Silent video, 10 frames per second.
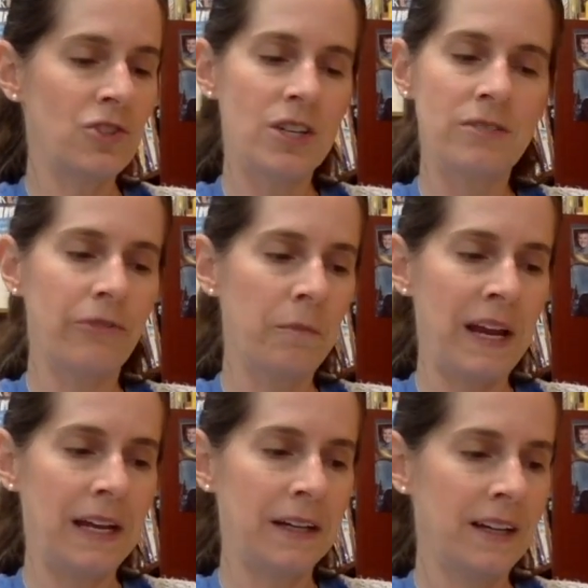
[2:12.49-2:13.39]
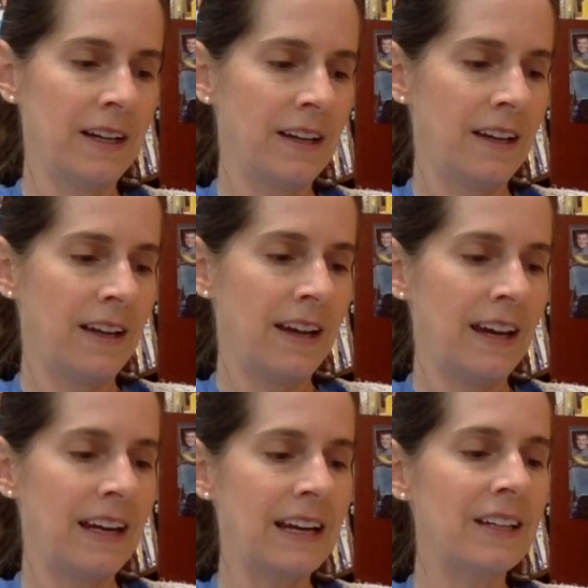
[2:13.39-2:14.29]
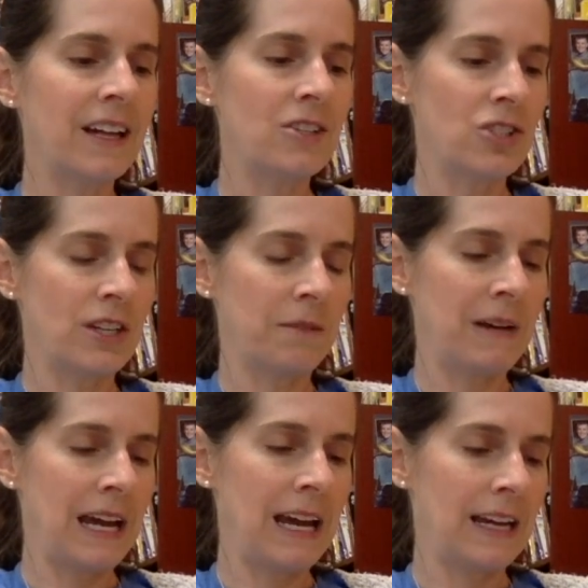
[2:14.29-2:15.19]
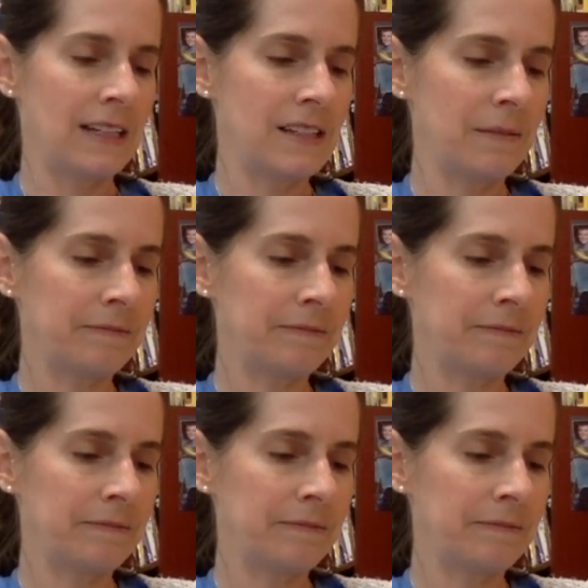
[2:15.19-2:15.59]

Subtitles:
just for me, and I clutched it in my hand.